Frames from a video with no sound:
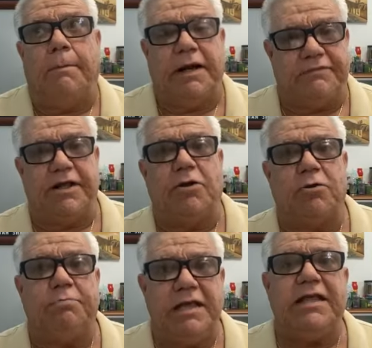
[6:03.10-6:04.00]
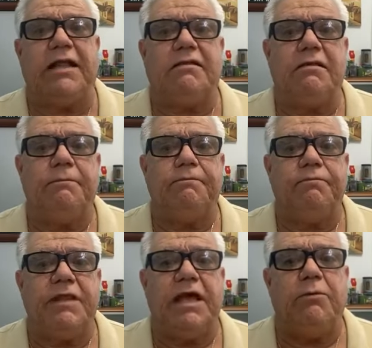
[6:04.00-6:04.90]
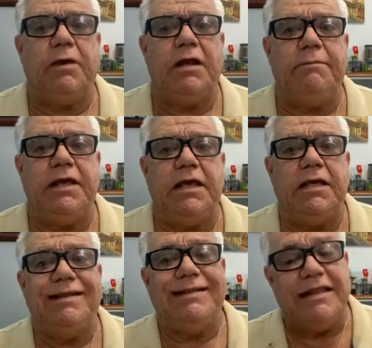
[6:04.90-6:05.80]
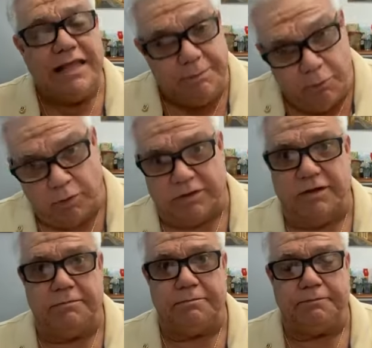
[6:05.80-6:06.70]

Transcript: But if they don't meet it, they will be deported.